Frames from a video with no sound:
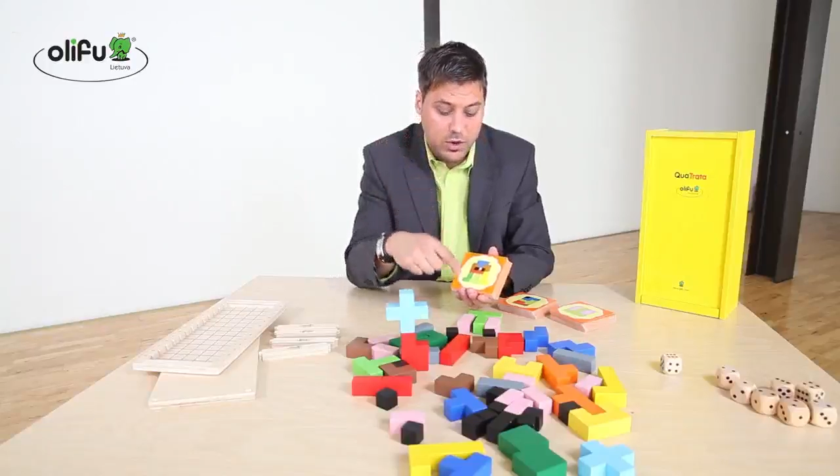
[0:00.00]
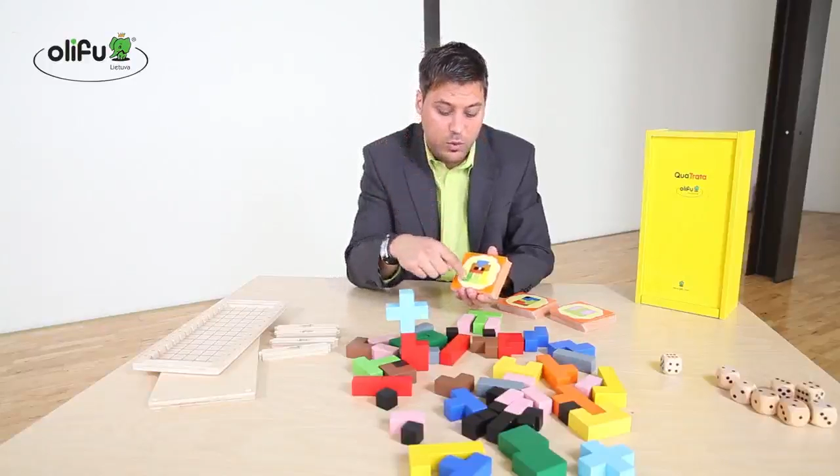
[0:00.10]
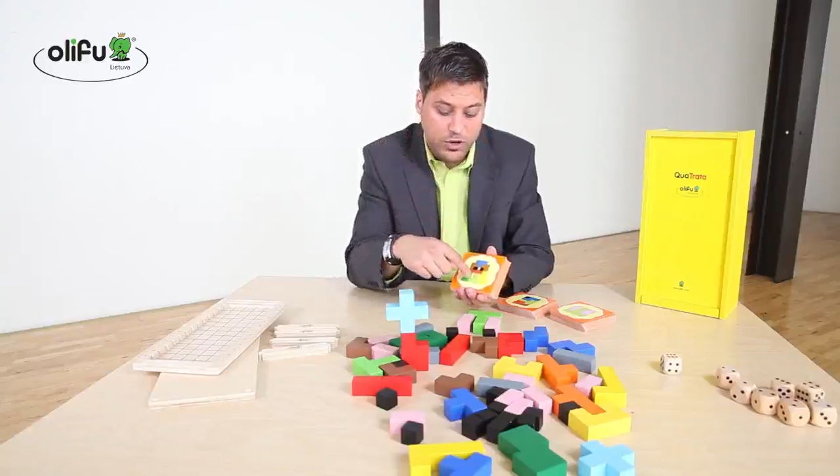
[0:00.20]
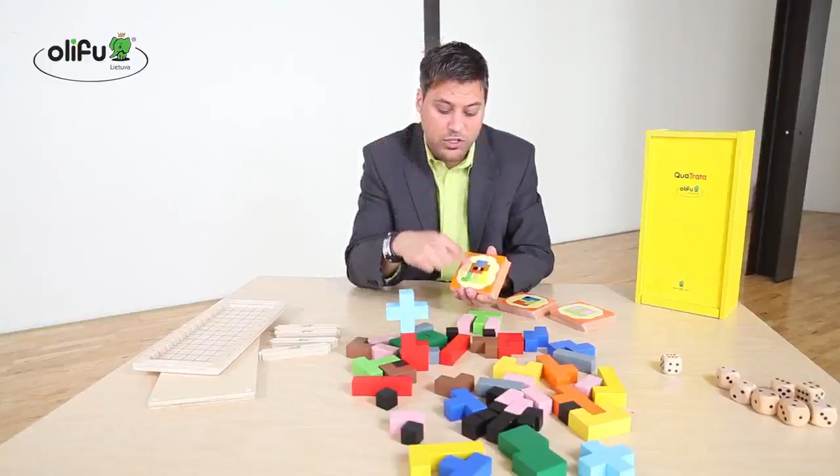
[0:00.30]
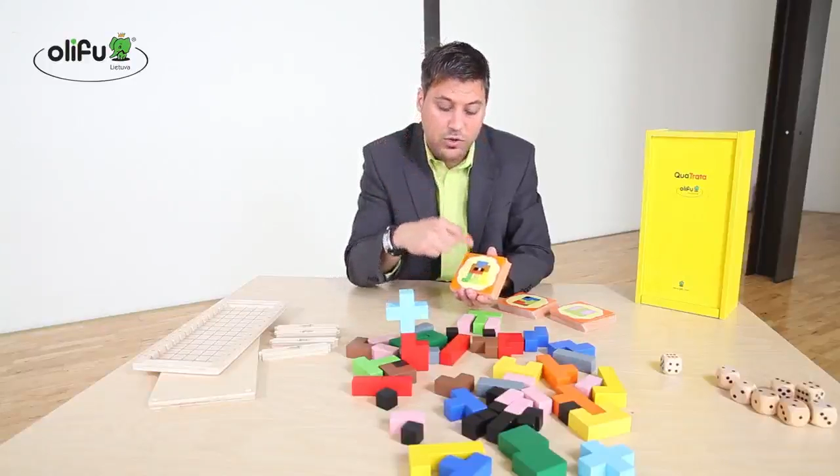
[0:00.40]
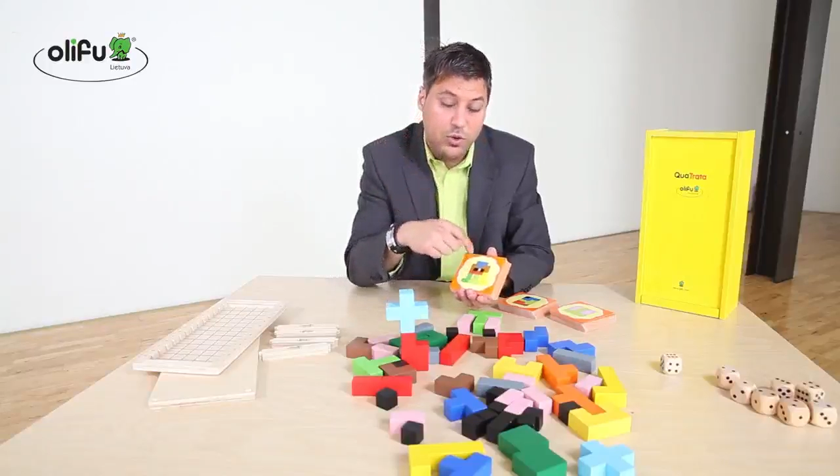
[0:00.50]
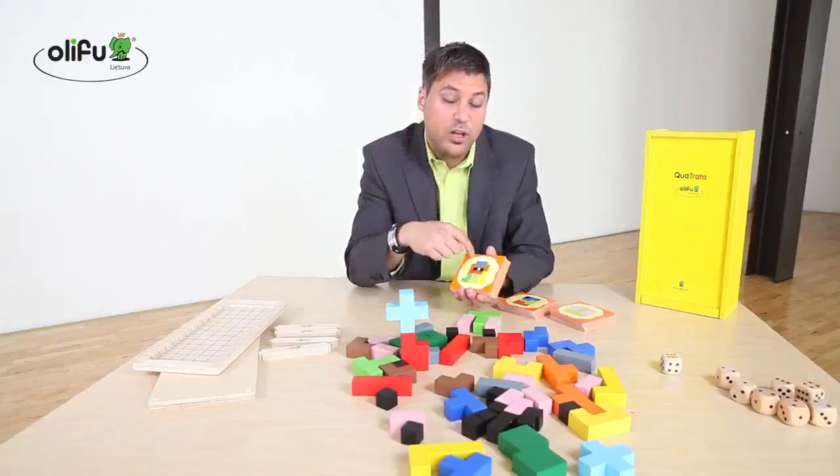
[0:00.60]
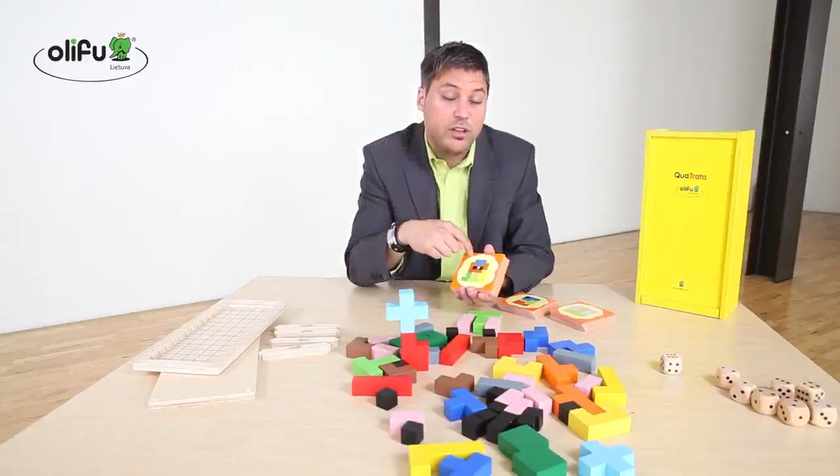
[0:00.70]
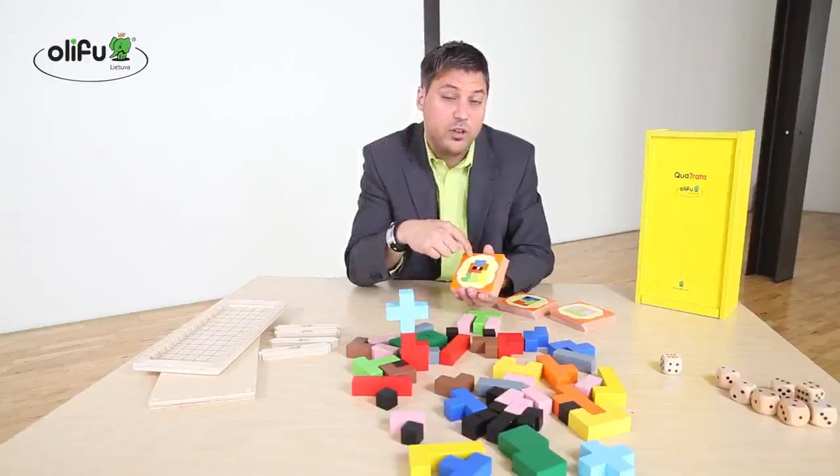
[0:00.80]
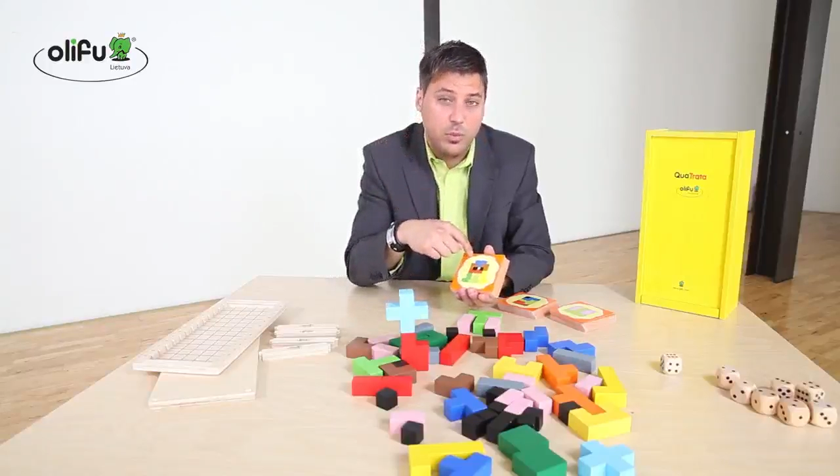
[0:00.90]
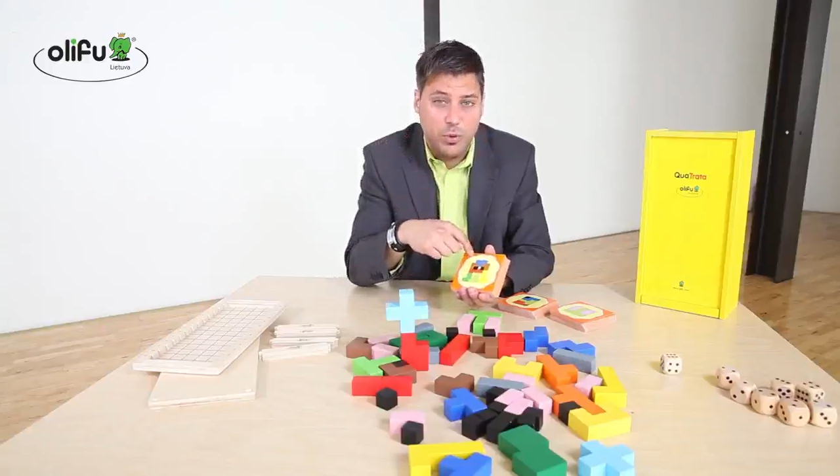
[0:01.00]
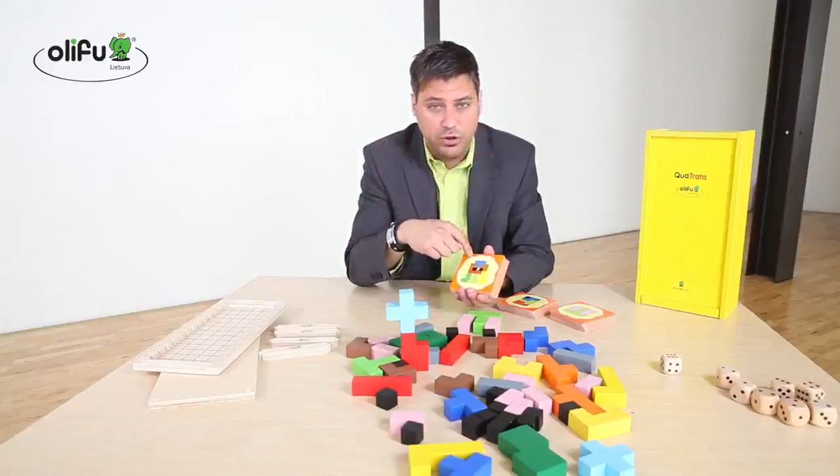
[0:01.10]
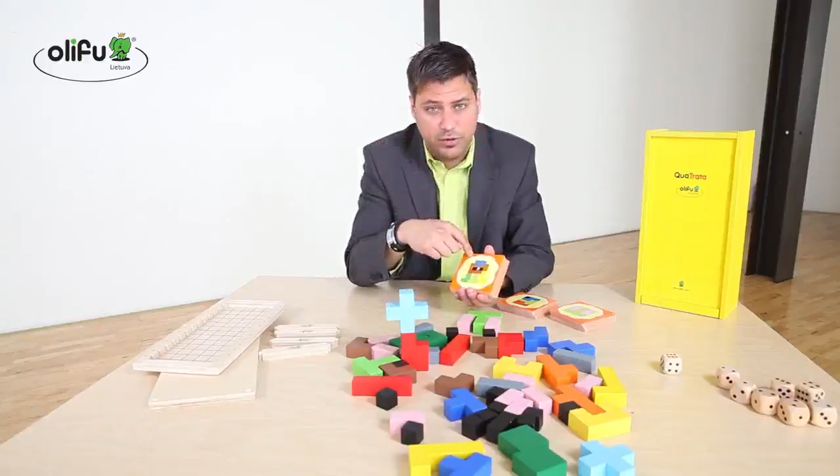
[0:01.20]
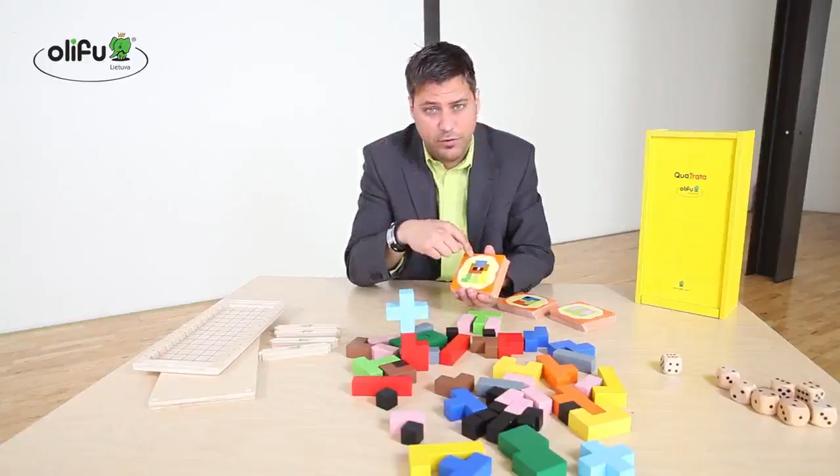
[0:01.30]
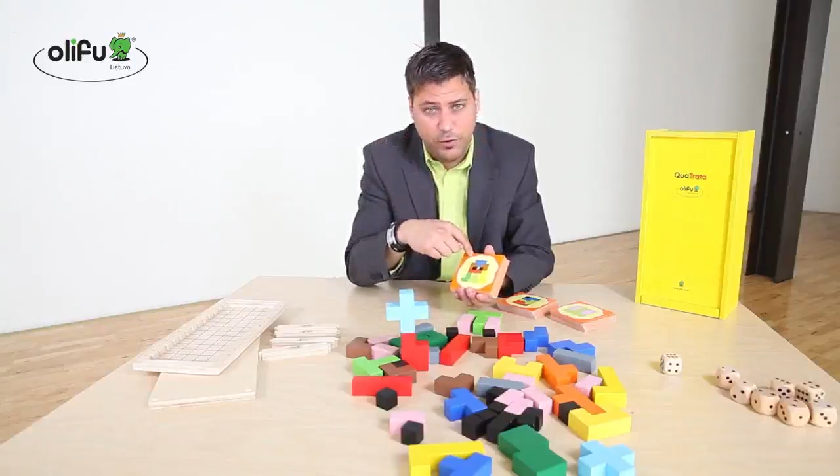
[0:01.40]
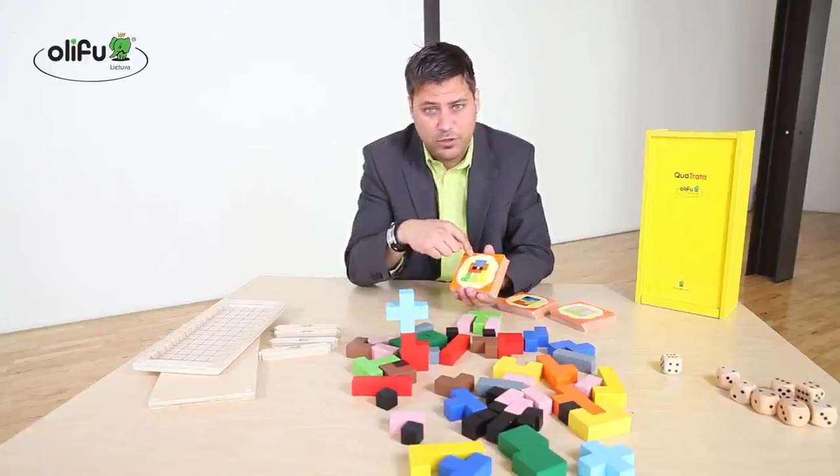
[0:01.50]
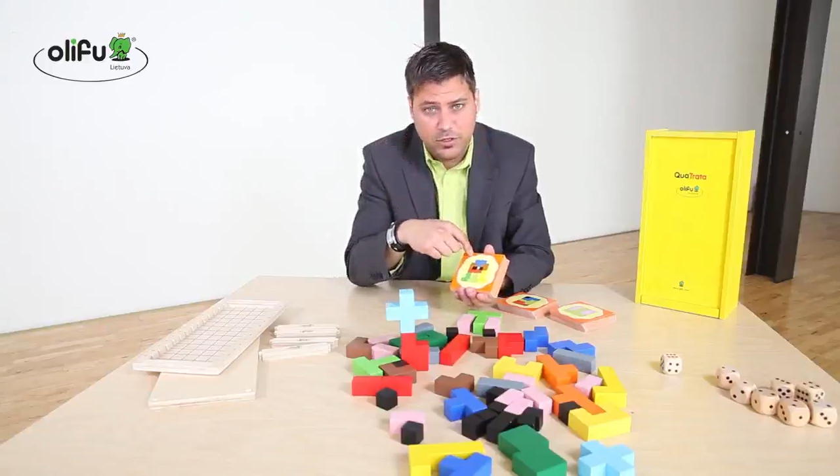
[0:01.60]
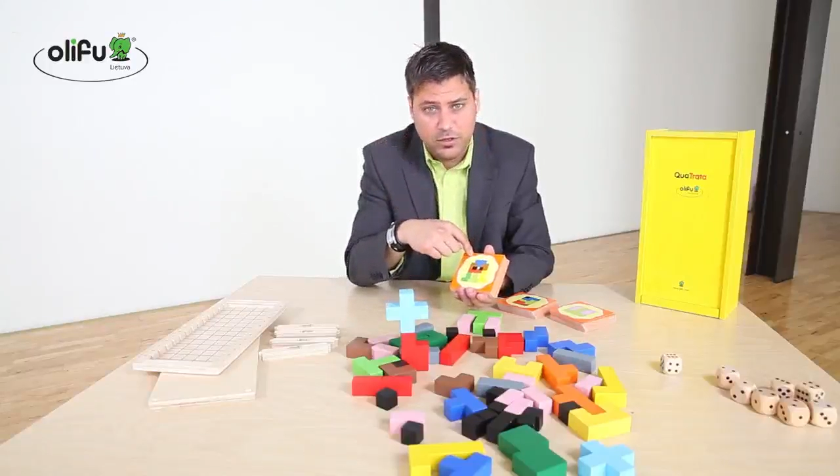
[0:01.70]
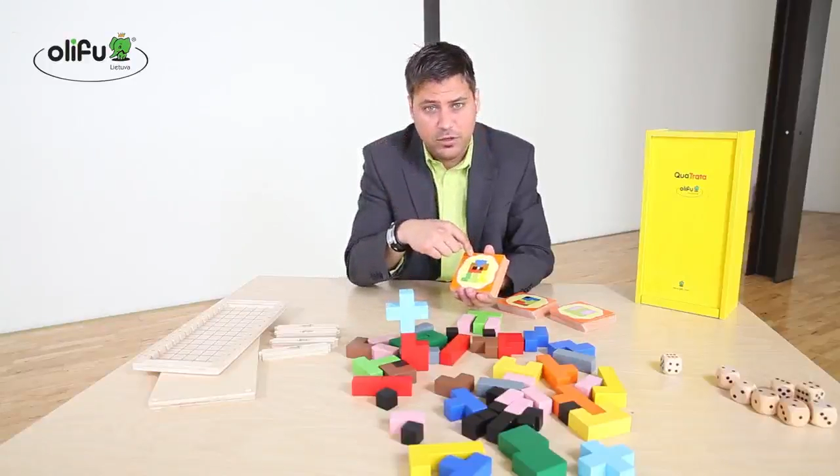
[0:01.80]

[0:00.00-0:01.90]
which stone I need to put at first